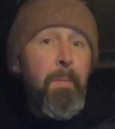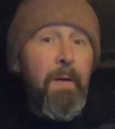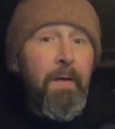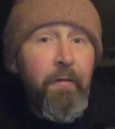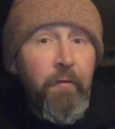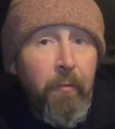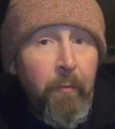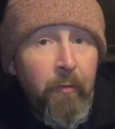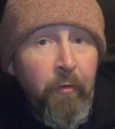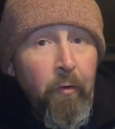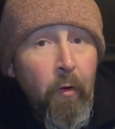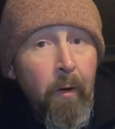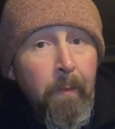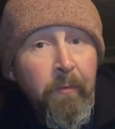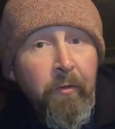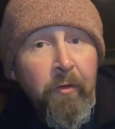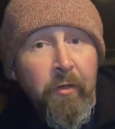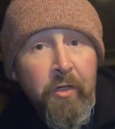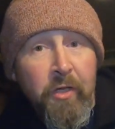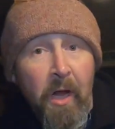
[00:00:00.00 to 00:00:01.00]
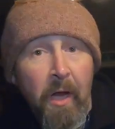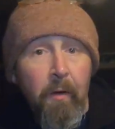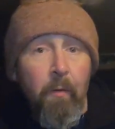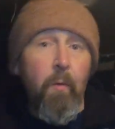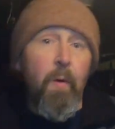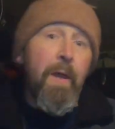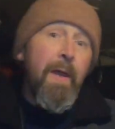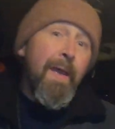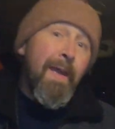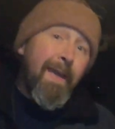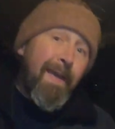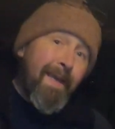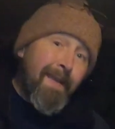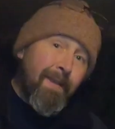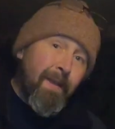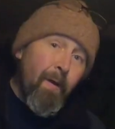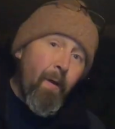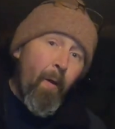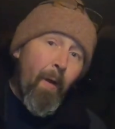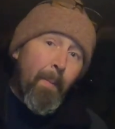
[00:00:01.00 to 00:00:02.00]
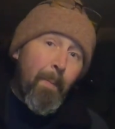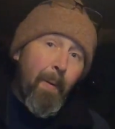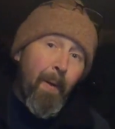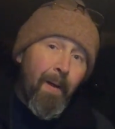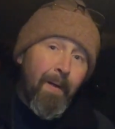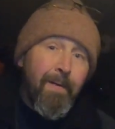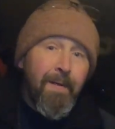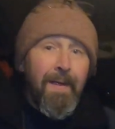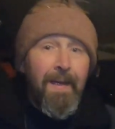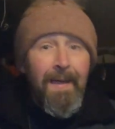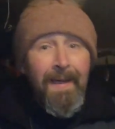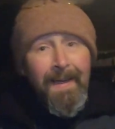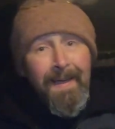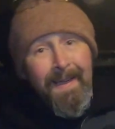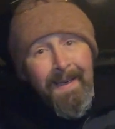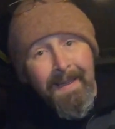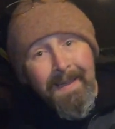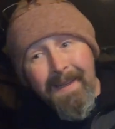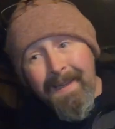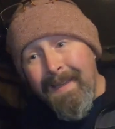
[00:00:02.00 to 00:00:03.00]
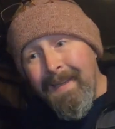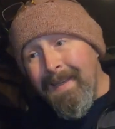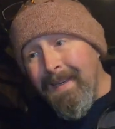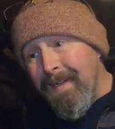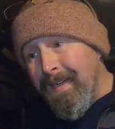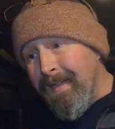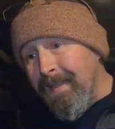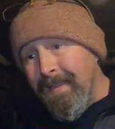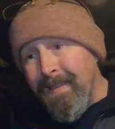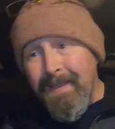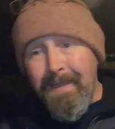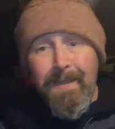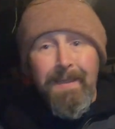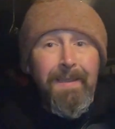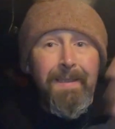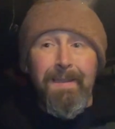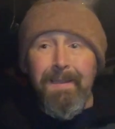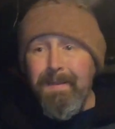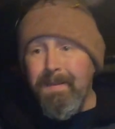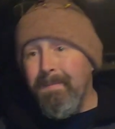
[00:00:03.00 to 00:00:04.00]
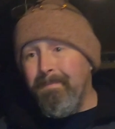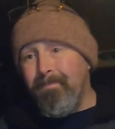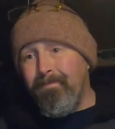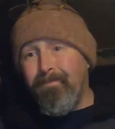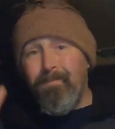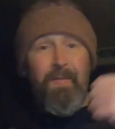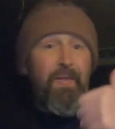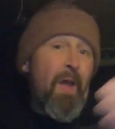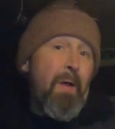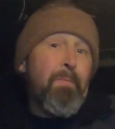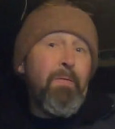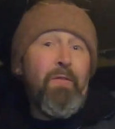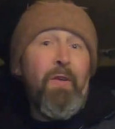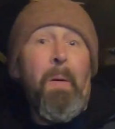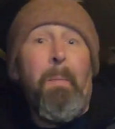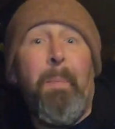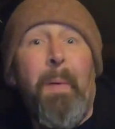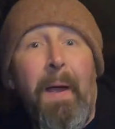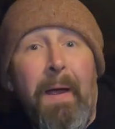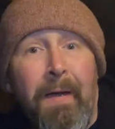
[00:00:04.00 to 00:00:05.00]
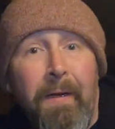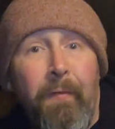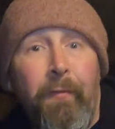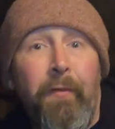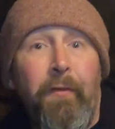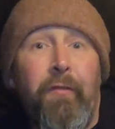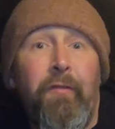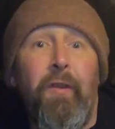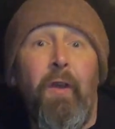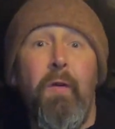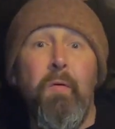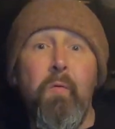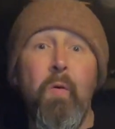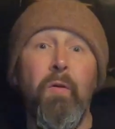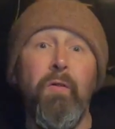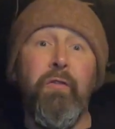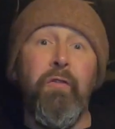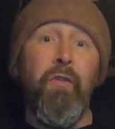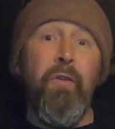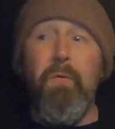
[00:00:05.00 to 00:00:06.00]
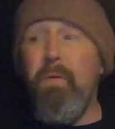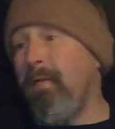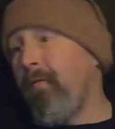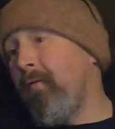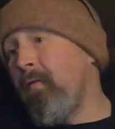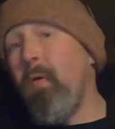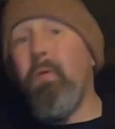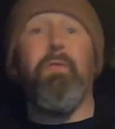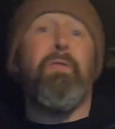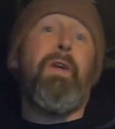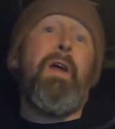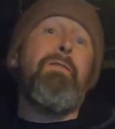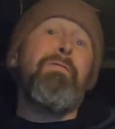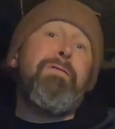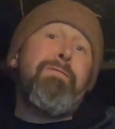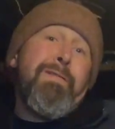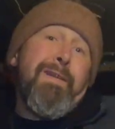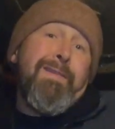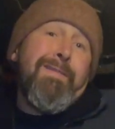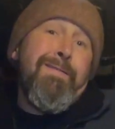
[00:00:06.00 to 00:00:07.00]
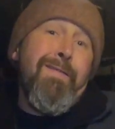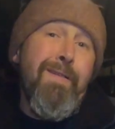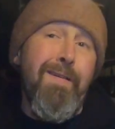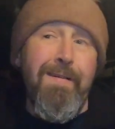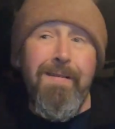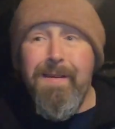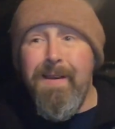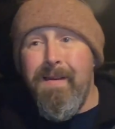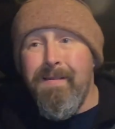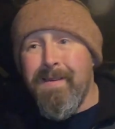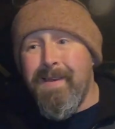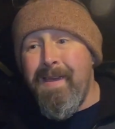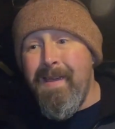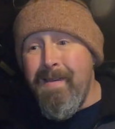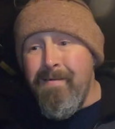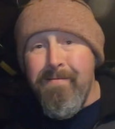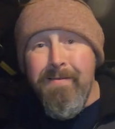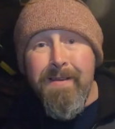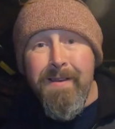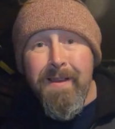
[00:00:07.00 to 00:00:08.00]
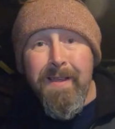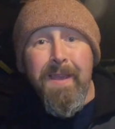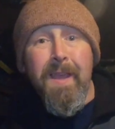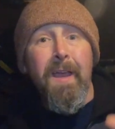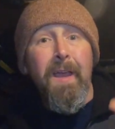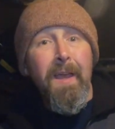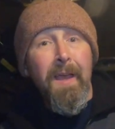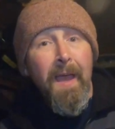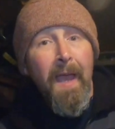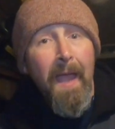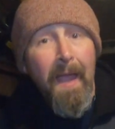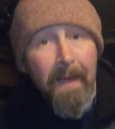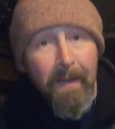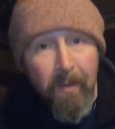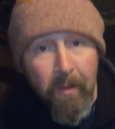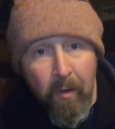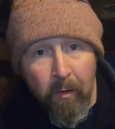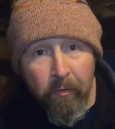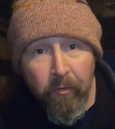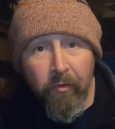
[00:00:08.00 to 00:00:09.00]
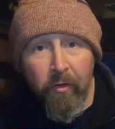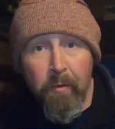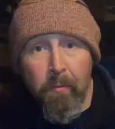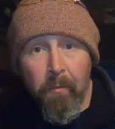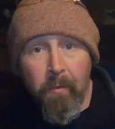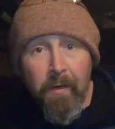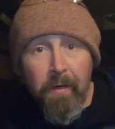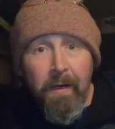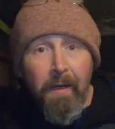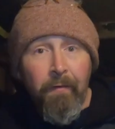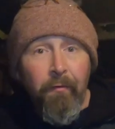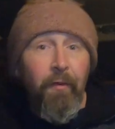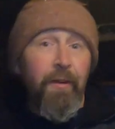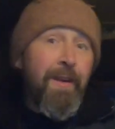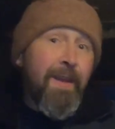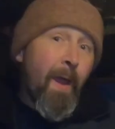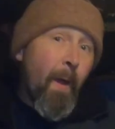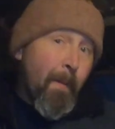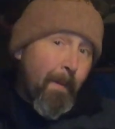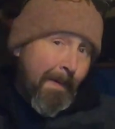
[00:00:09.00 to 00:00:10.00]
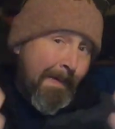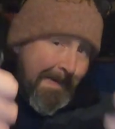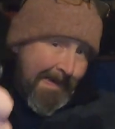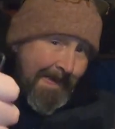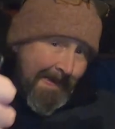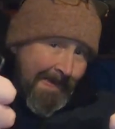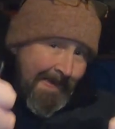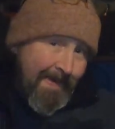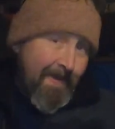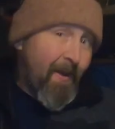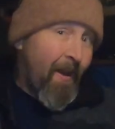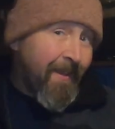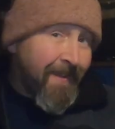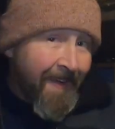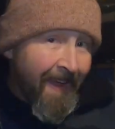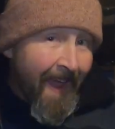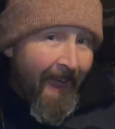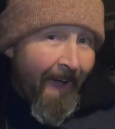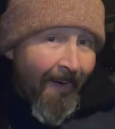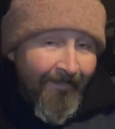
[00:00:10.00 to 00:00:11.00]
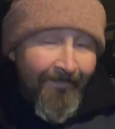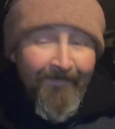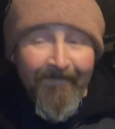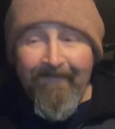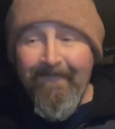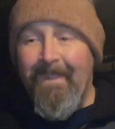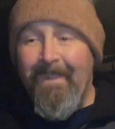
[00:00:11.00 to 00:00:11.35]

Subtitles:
Please subscribe to the channel. Hit the like button. Hit the thumbs up button if you so want to. If not, don't. You ain't got. I don't care really. And I'll see you on the next video. Take care.